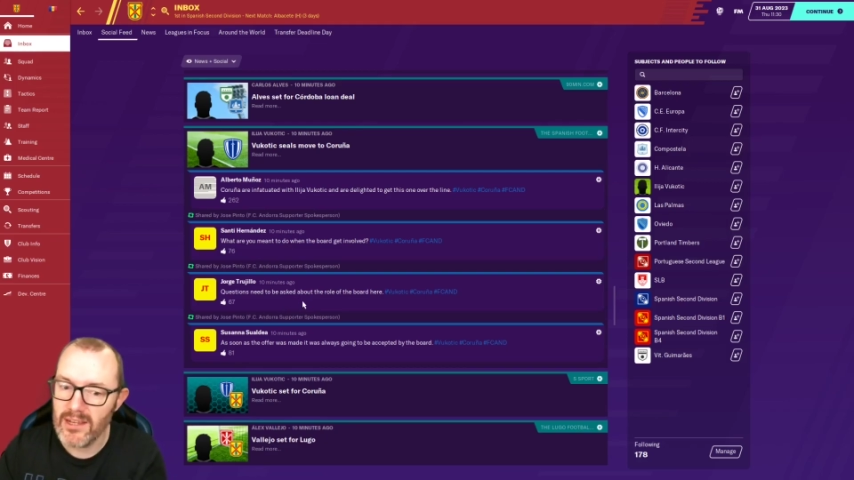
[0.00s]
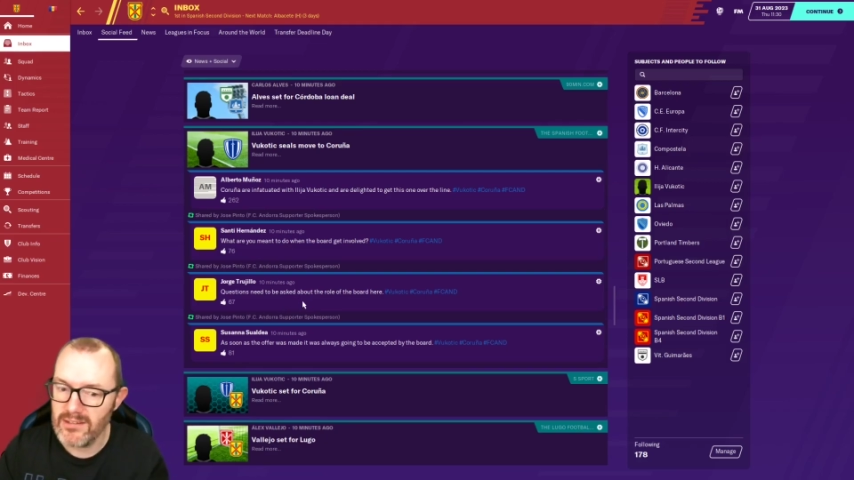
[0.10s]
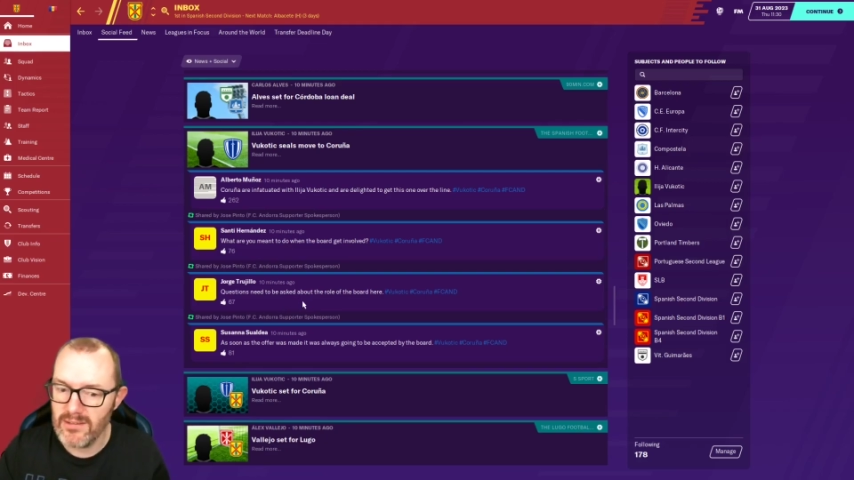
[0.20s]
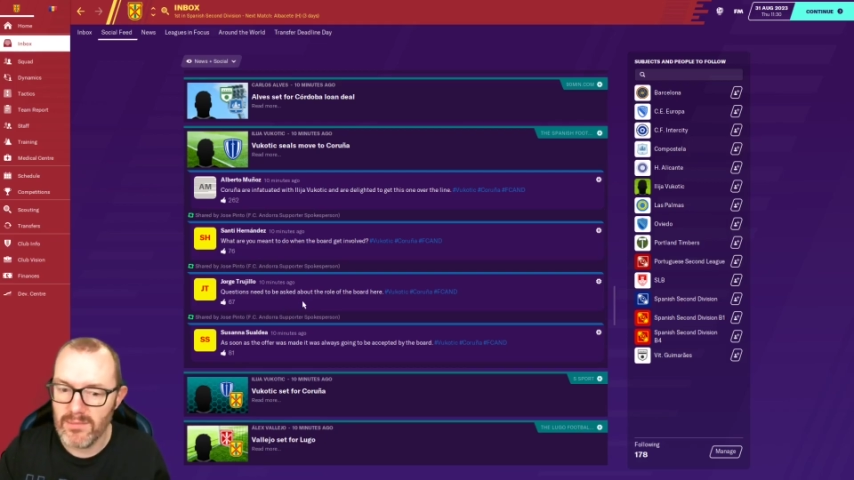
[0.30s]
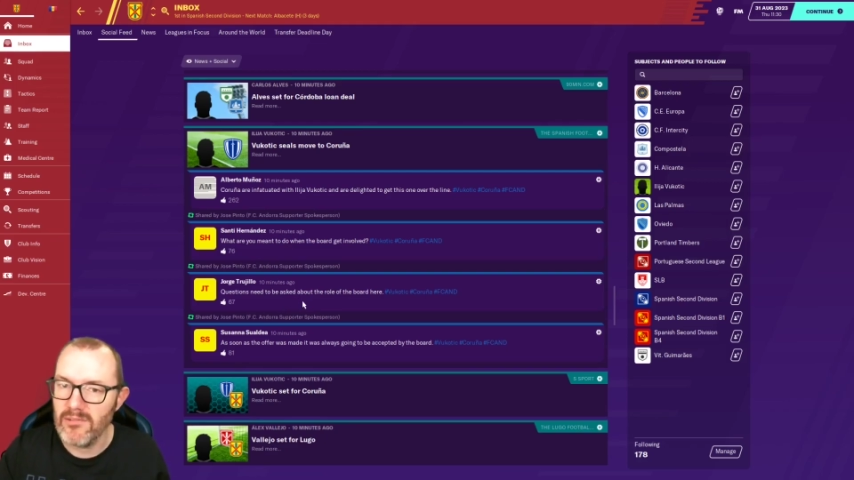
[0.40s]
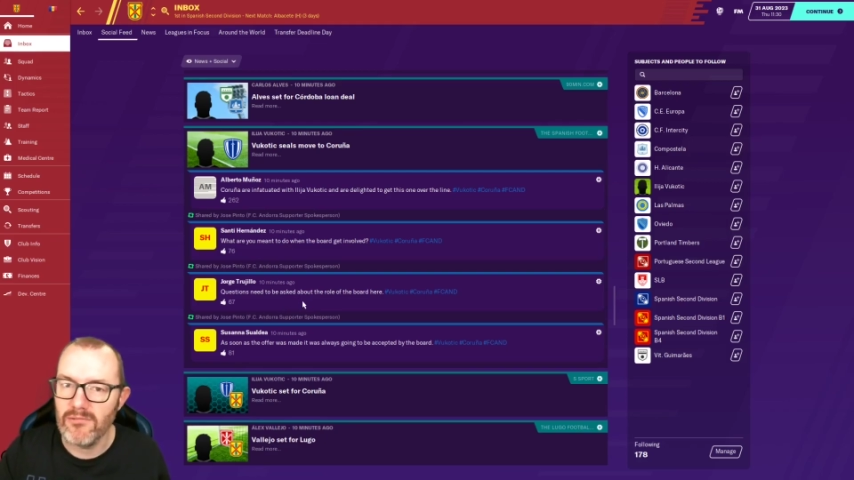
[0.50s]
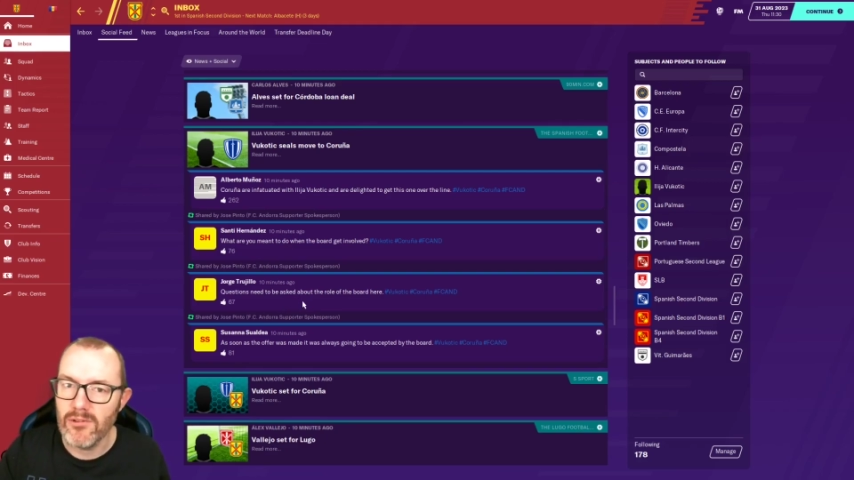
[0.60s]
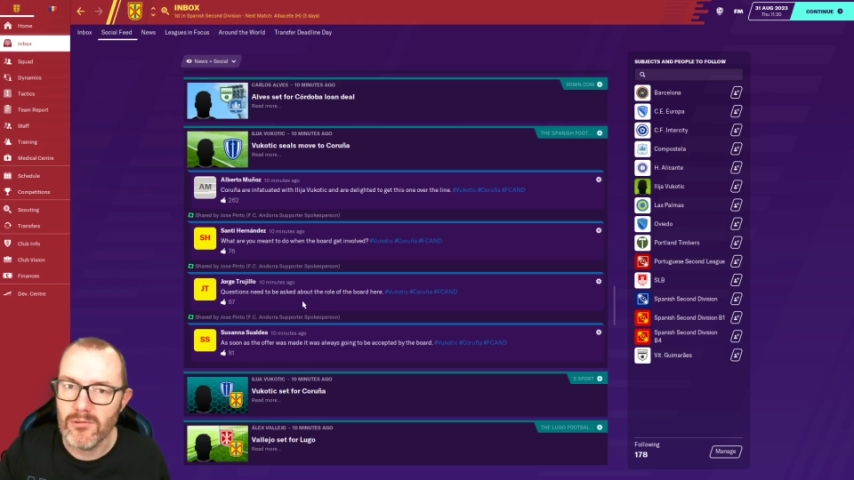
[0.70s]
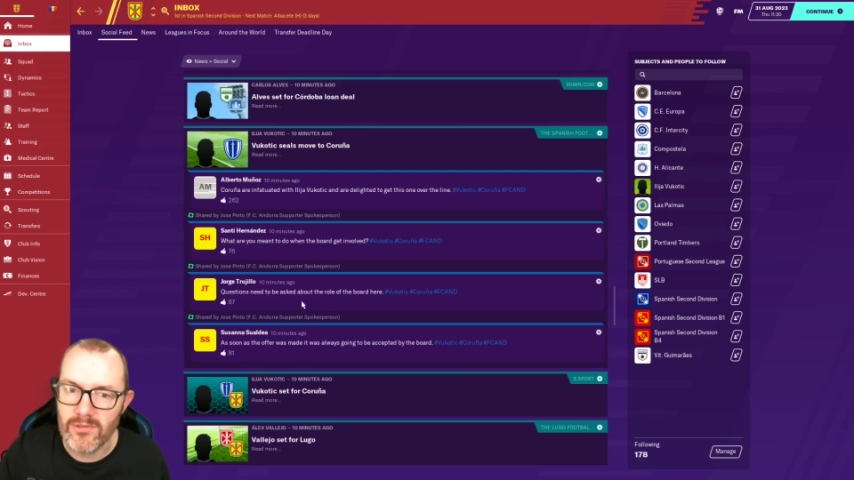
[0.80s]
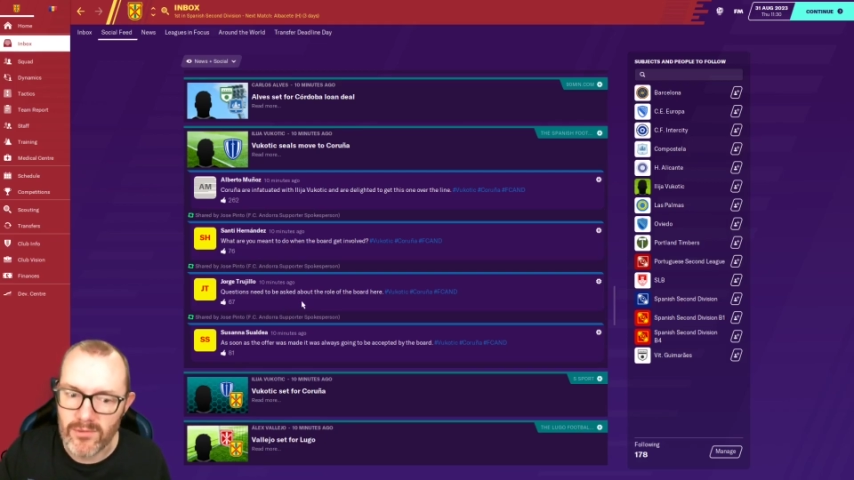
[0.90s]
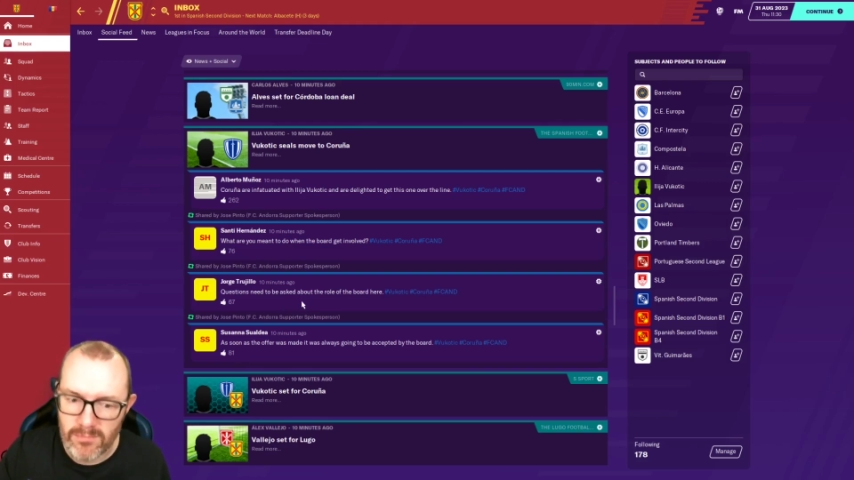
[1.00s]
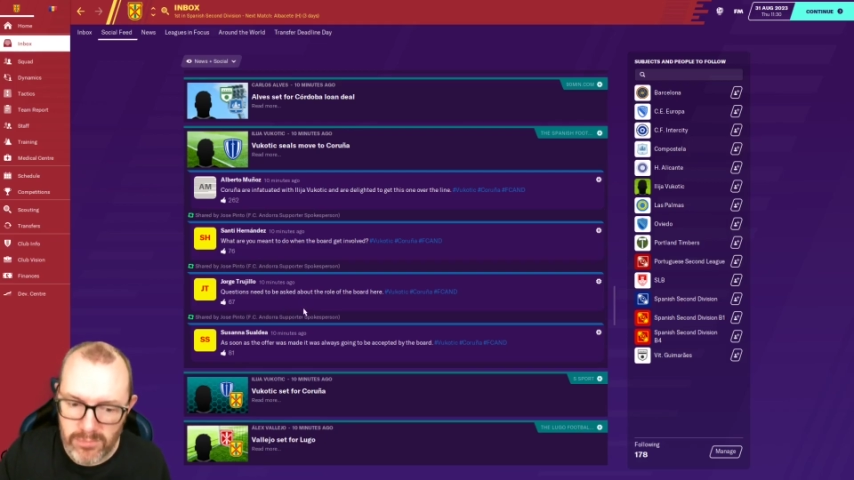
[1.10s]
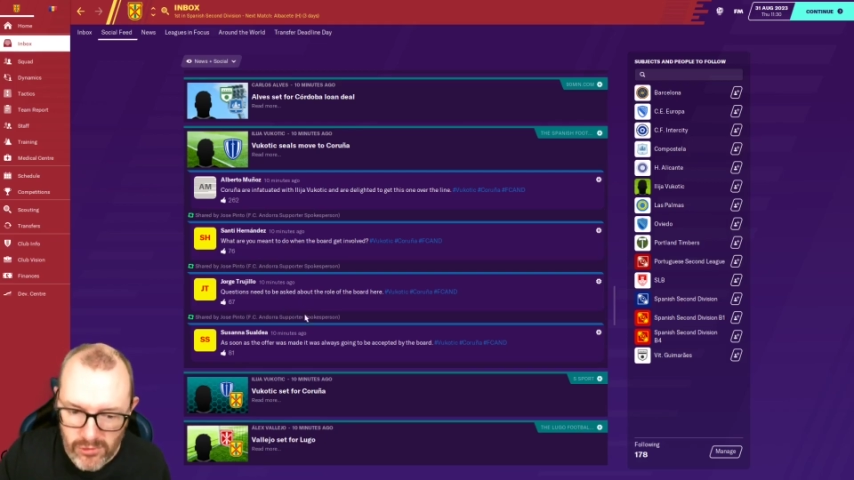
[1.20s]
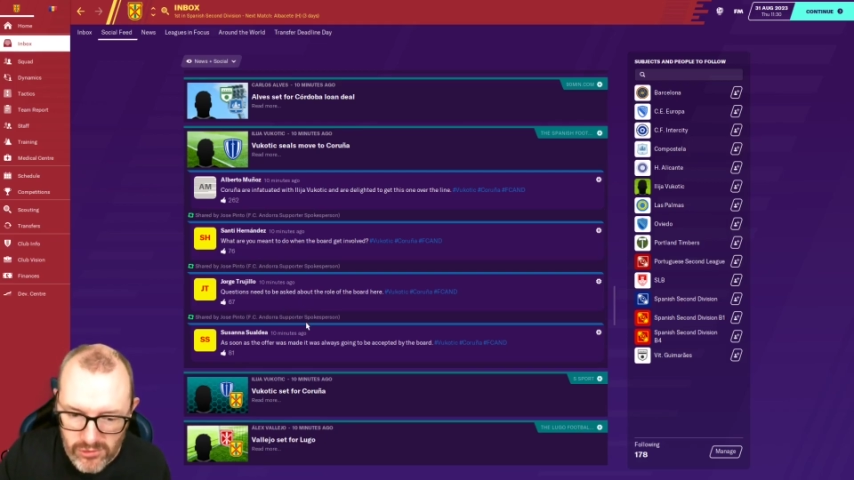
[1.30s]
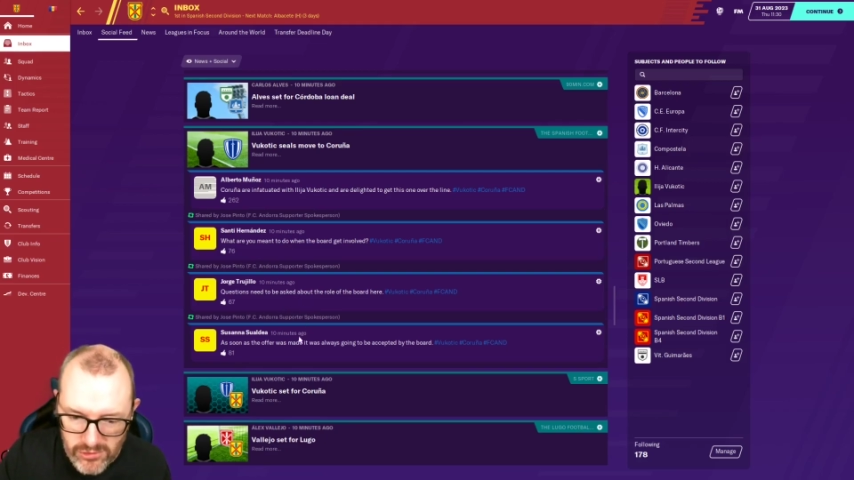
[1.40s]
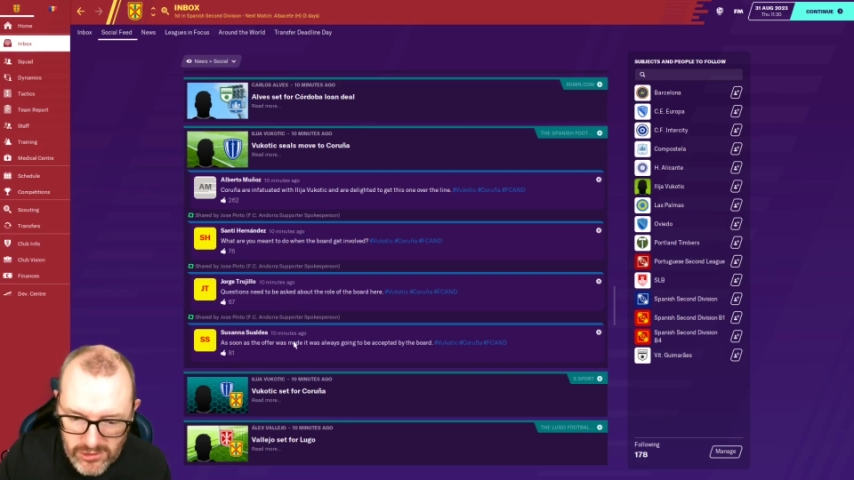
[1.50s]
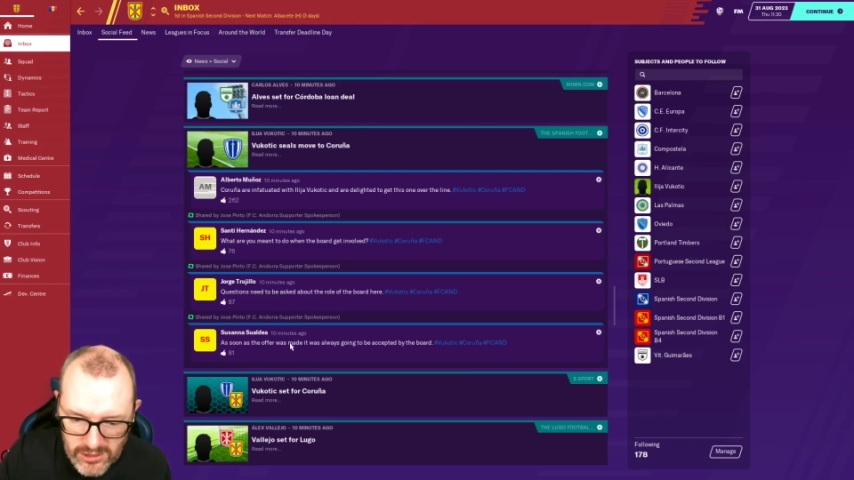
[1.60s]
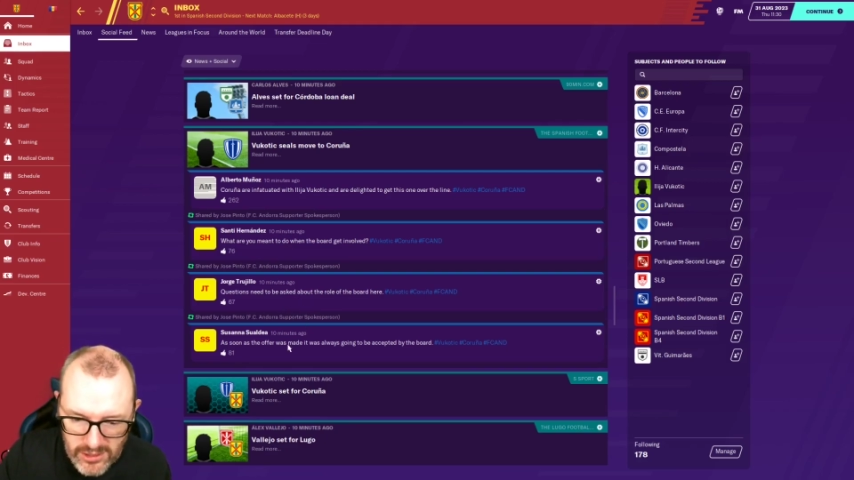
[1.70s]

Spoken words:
asked about the role of the board.